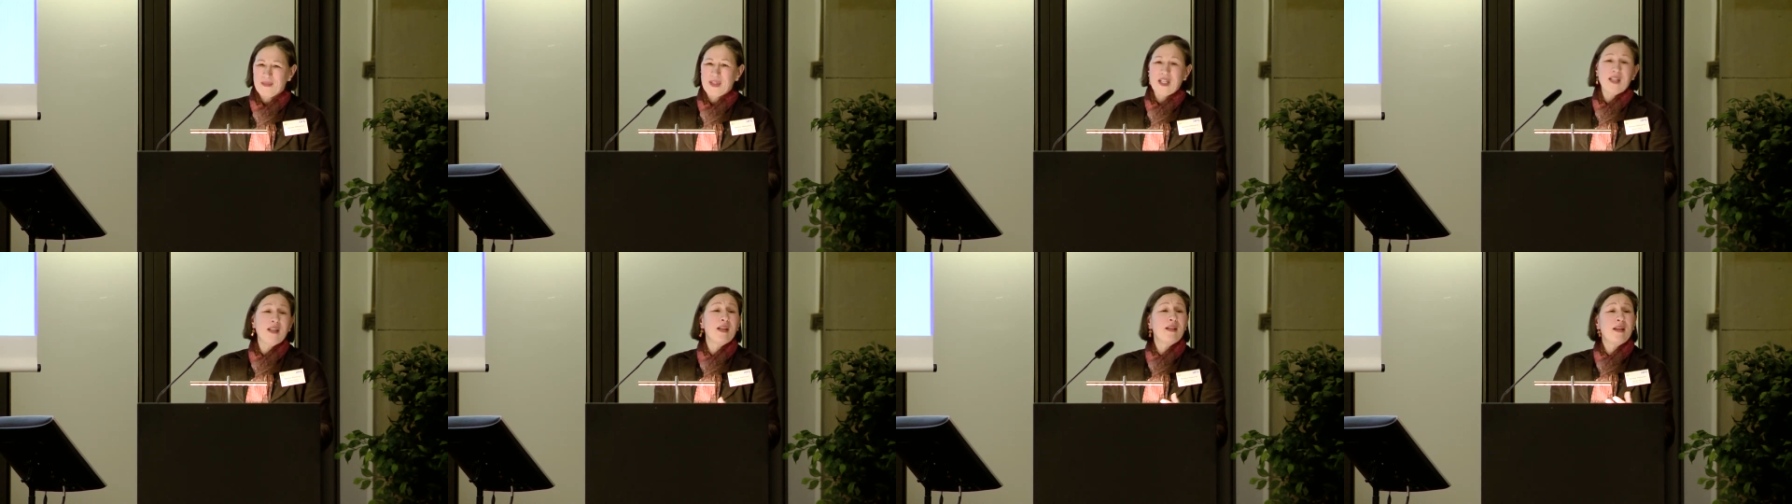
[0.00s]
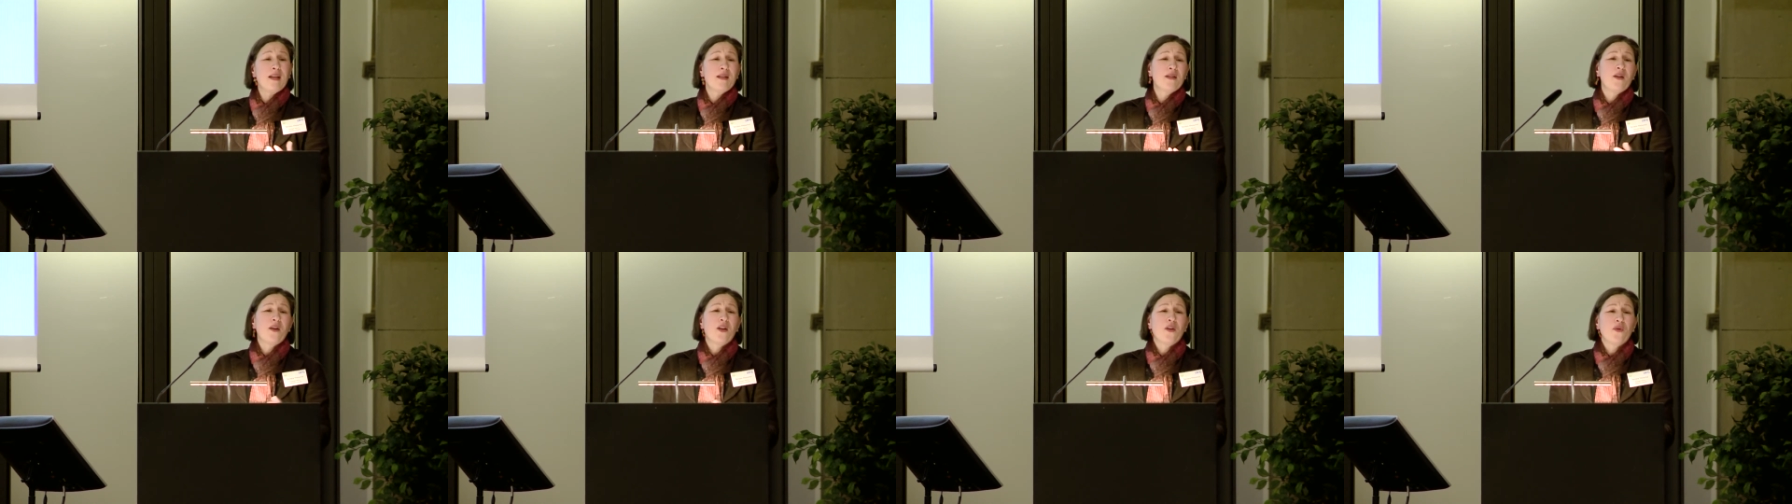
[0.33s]
that
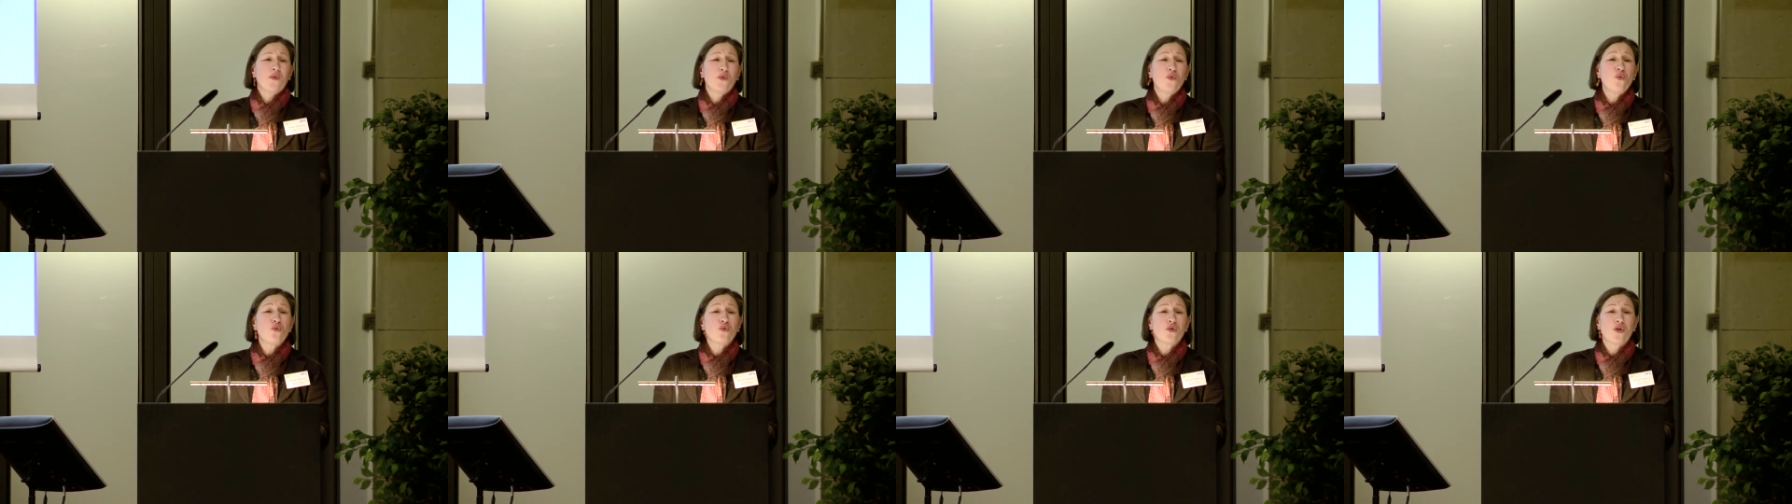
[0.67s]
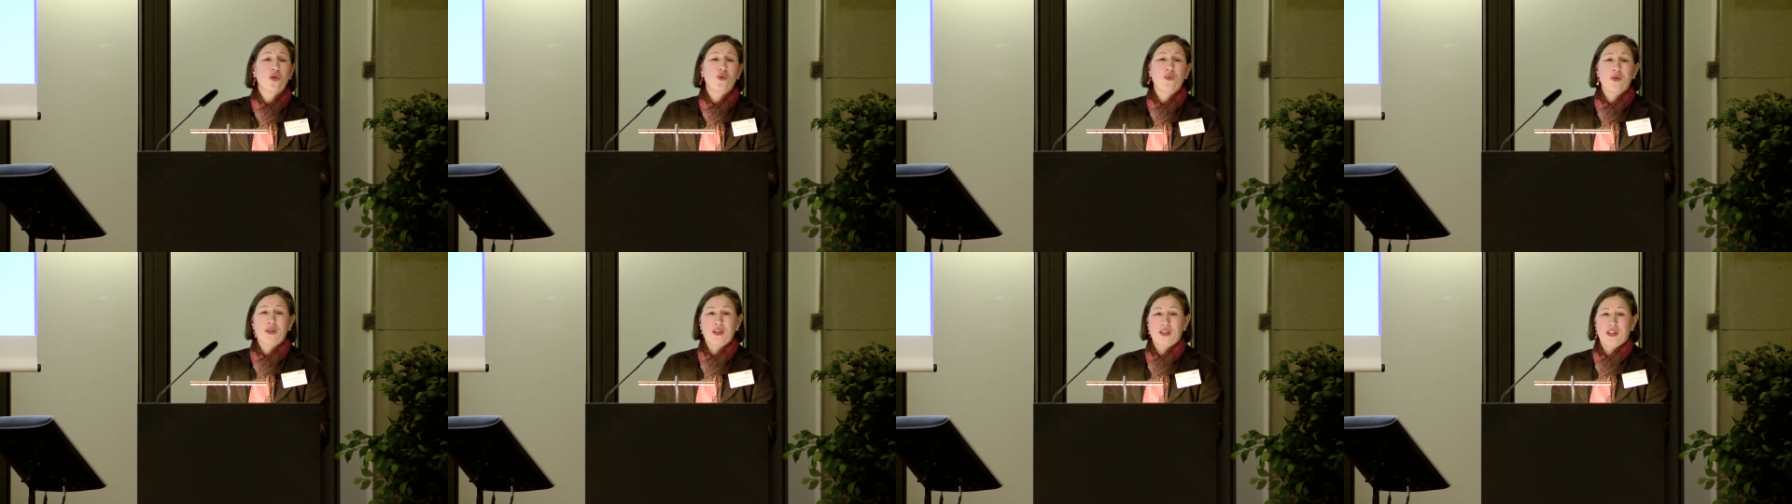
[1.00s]
has a lot of
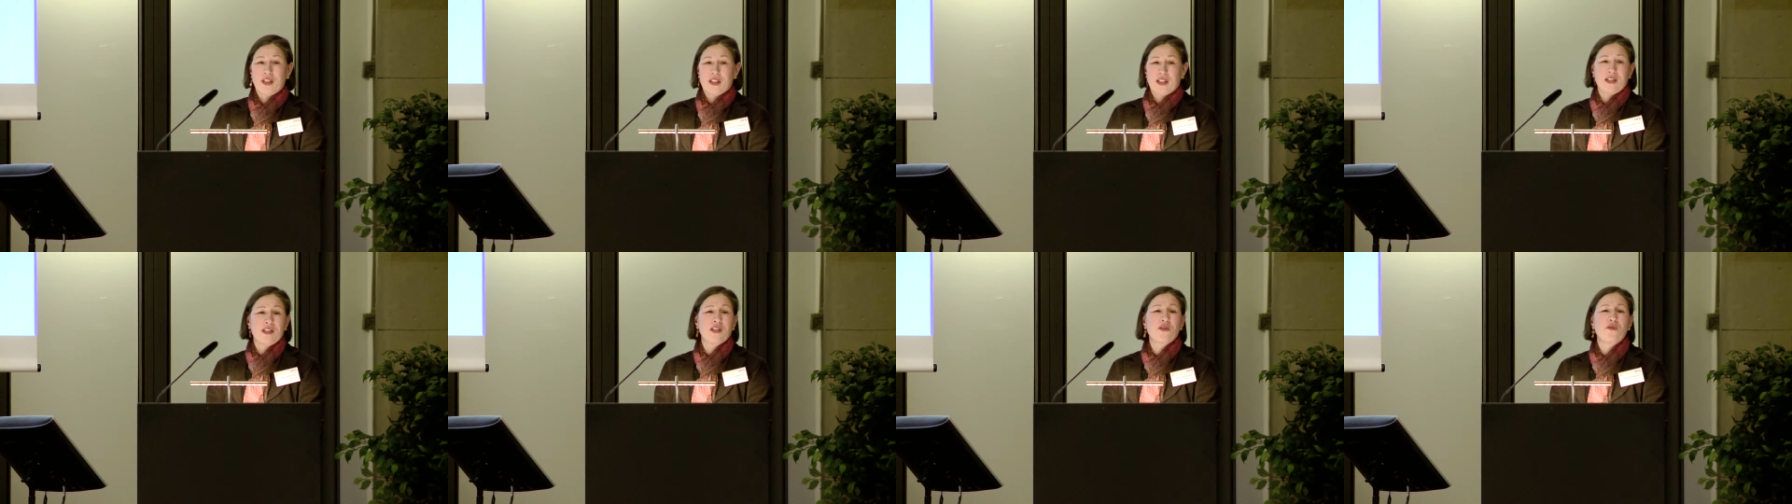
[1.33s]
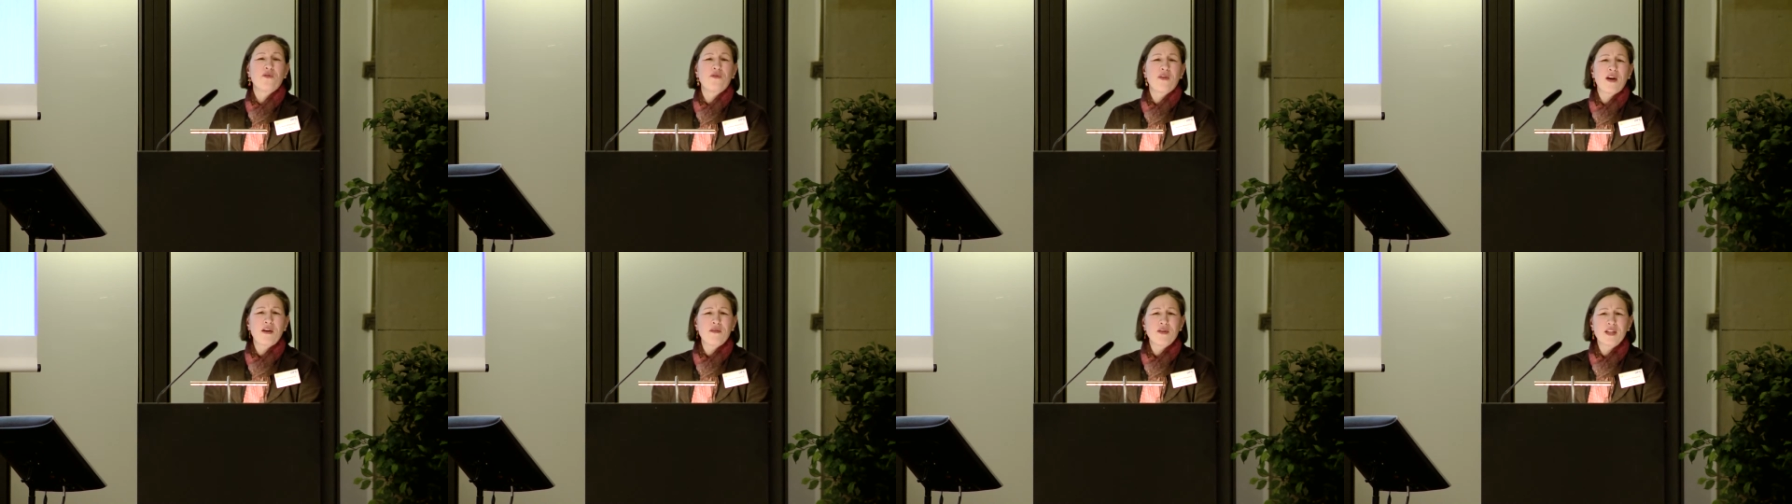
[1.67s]
consequences. It's a
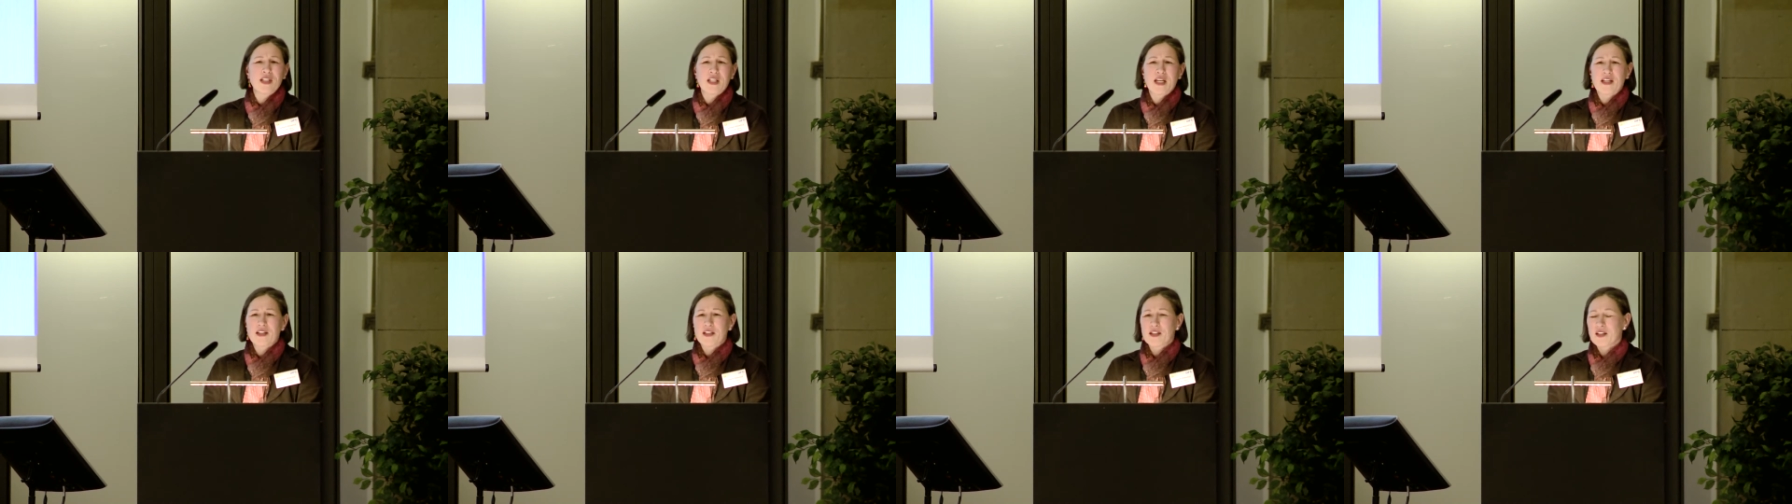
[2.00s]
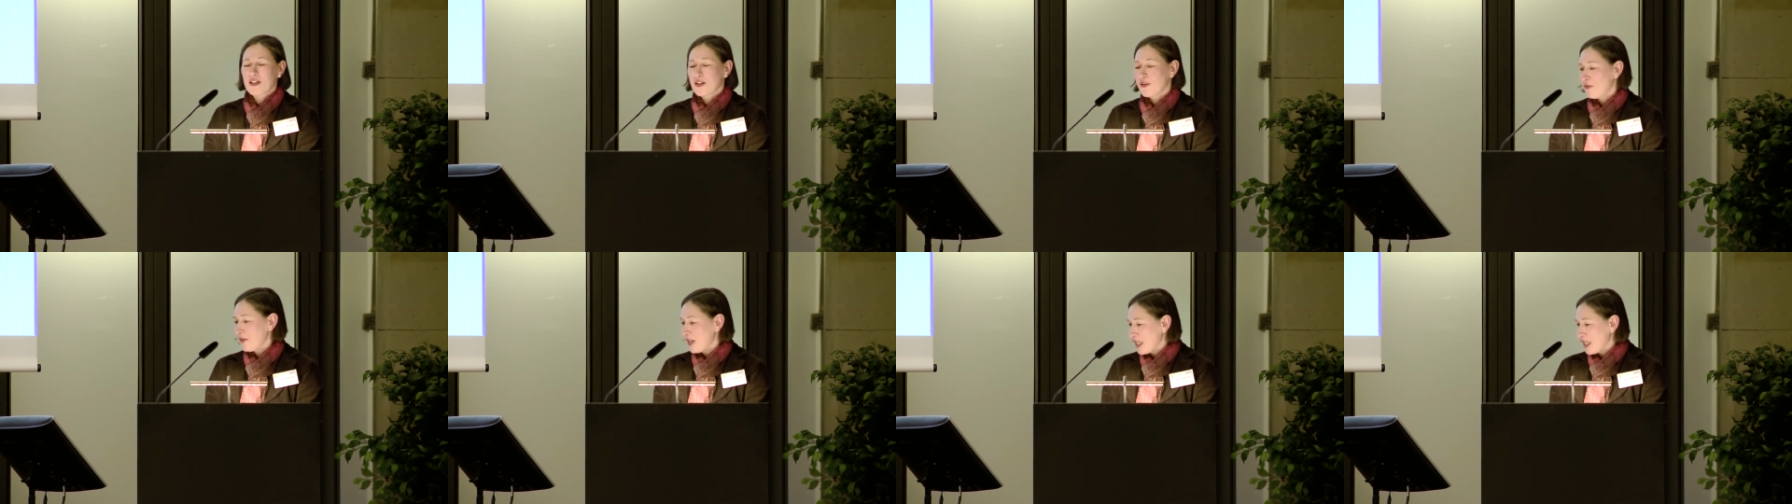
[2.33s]
very sensitive